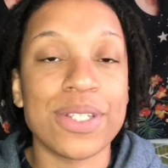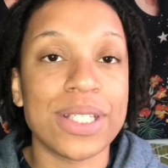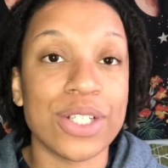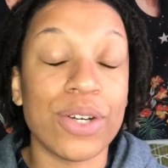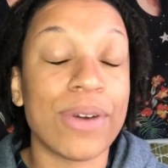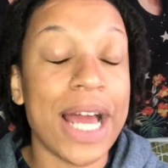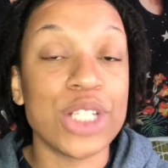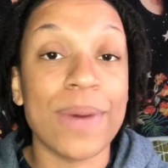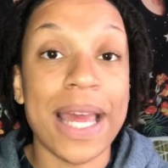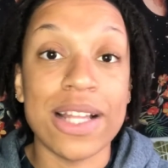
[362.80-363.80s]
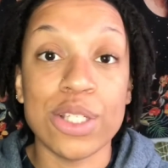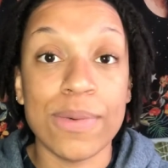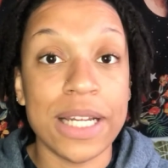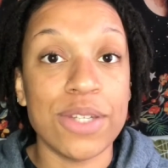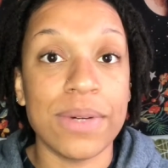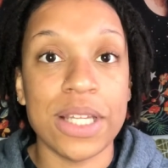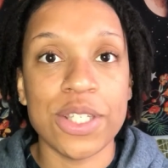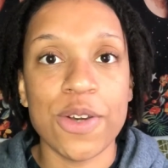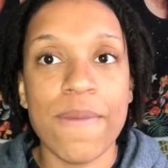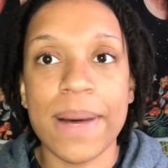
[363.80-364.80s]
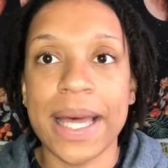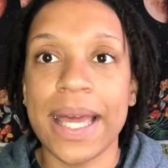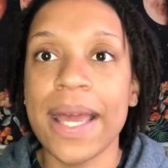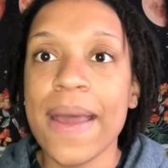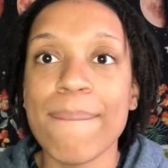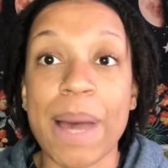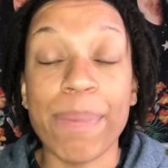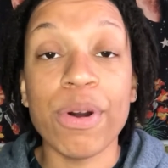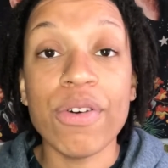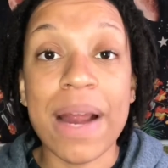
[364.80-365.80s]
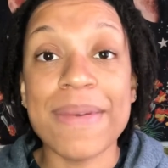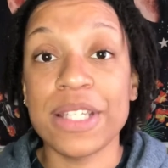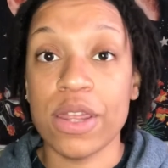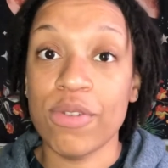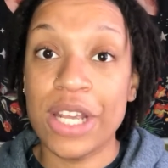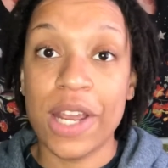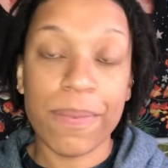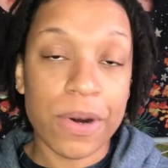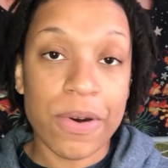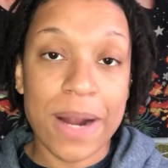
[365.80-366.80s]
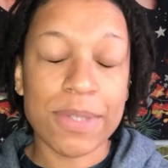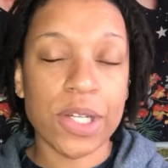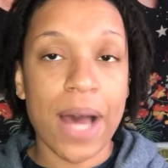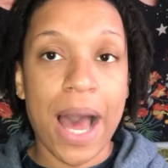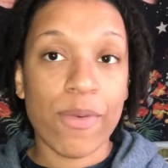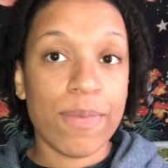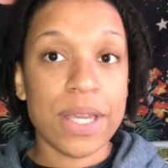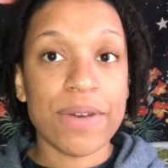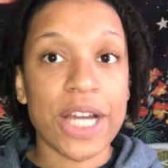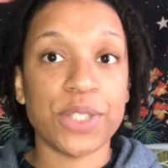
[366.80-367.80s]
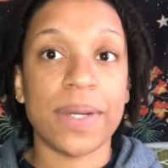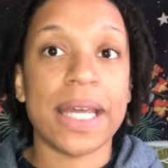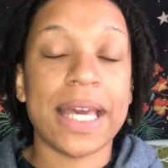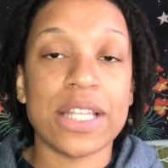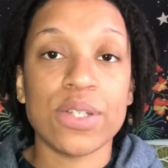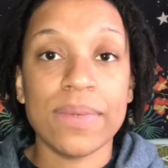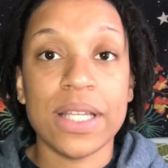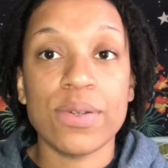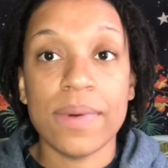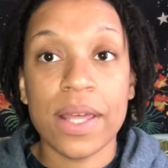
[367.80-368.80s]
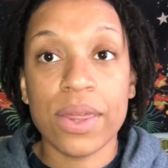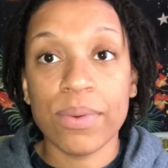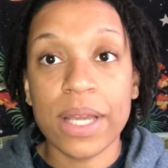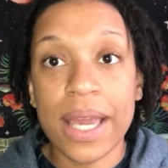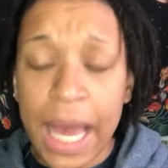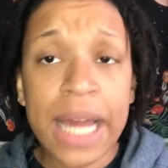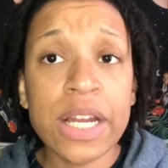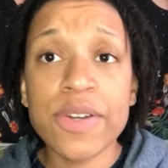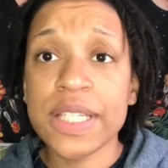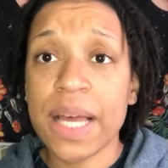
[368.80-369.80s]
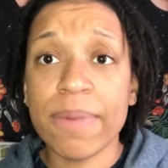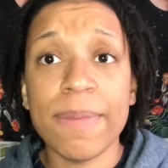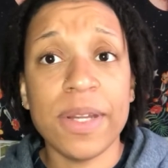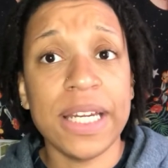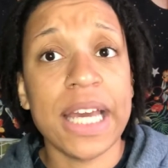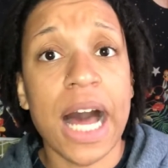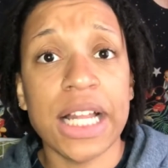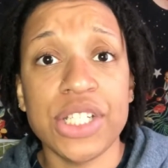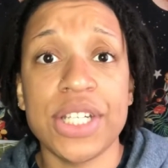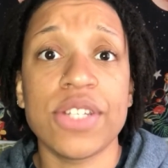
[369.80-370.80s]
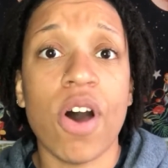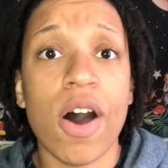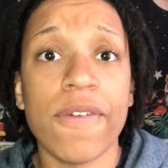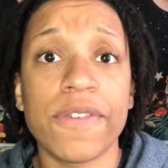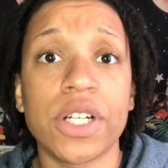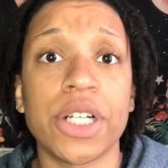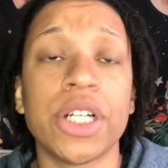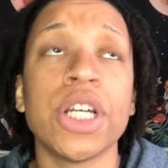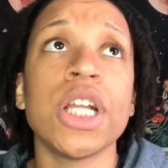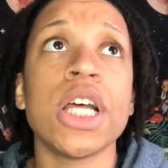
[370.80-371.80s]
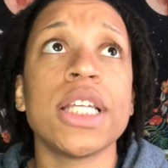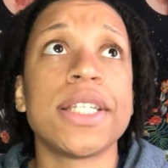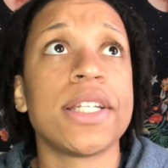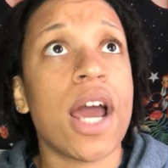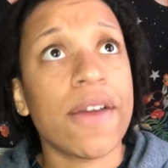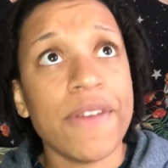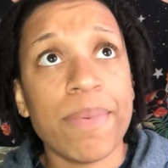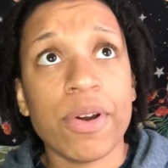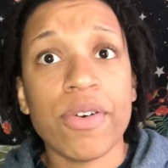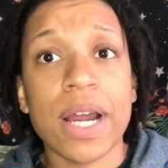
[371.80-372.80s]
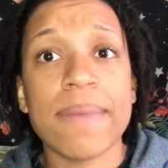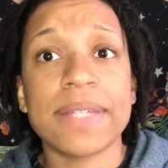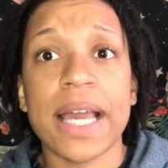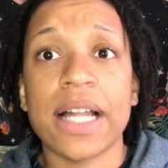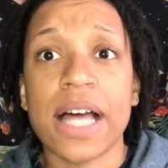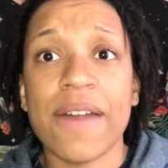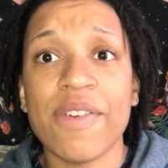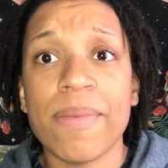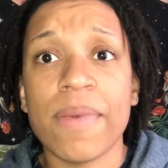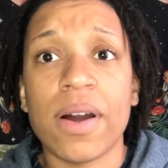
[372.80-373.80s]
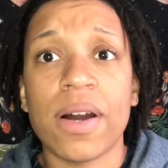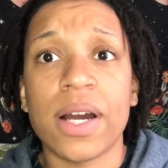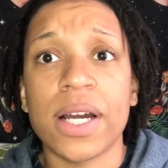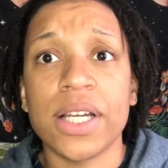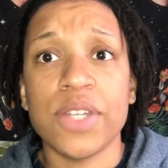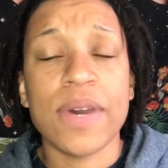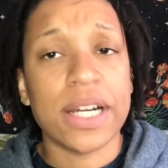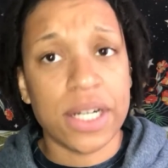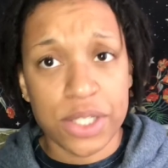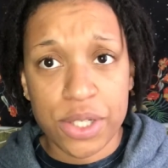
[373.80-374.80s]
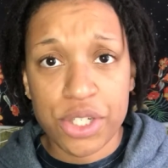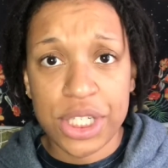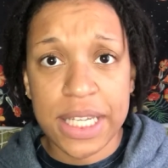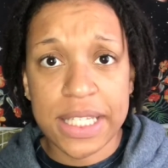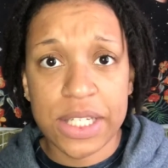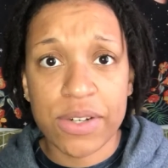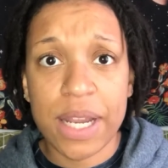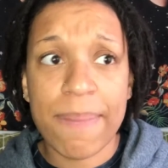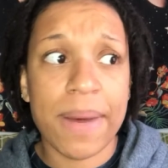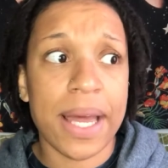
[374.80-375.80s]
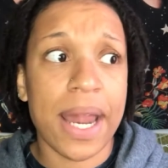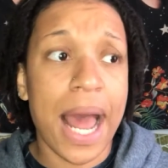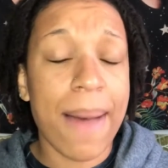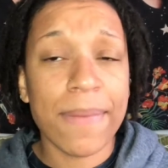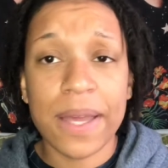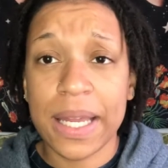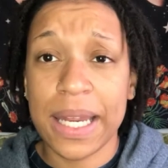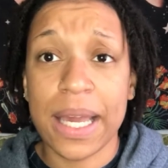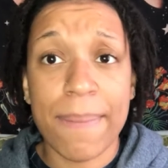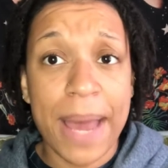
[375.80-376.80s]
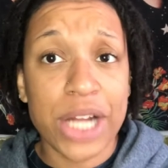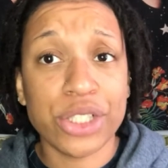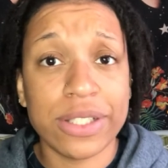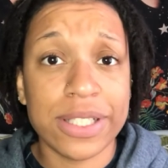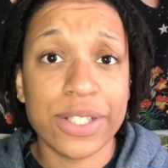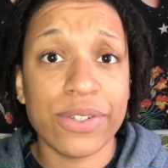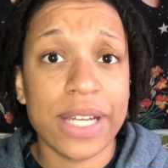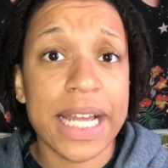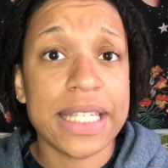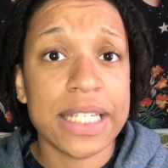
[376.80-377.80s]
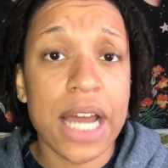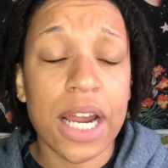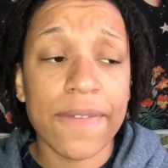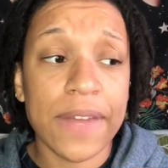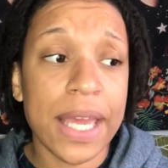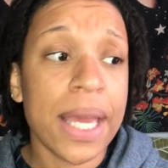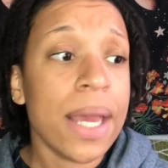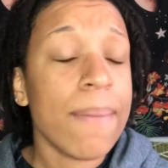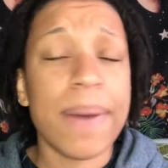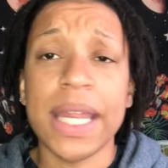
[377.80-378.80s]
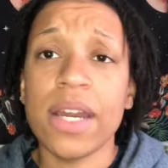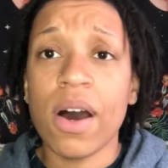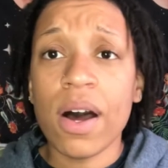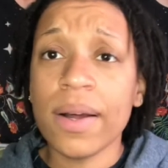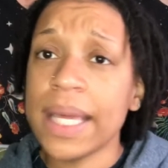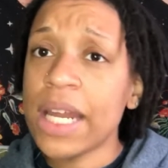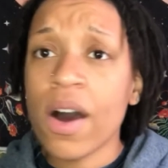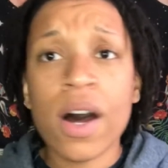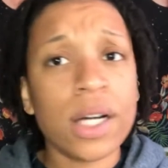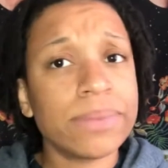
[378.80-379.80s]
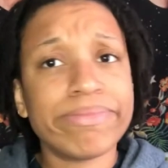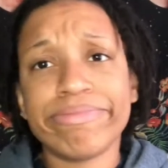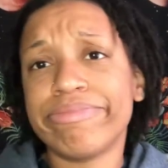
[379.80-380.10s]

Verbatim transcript: to graduate in 2022, but my program is a three-year program, so I will be graduating in 2023. I know some community colleges offer sonography programs like a lot of them are you get an associate's degree but i'm getting a bachelor's degree in sonography but it all it all